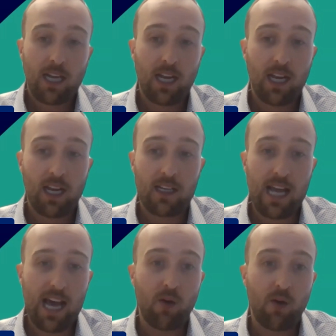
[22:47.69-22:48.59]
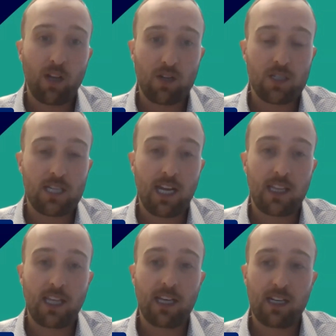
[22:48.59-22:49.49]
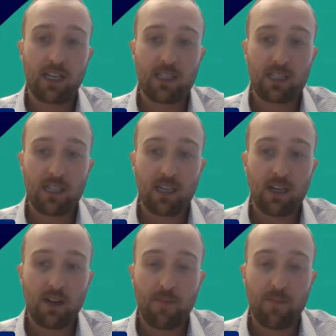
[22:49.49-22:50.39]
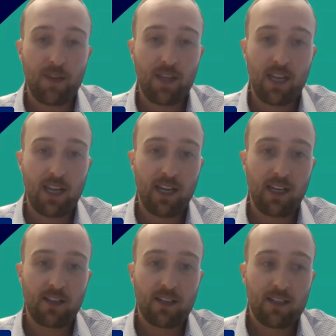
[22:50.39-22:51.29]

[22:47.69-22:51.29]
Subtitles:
and now understand that it is a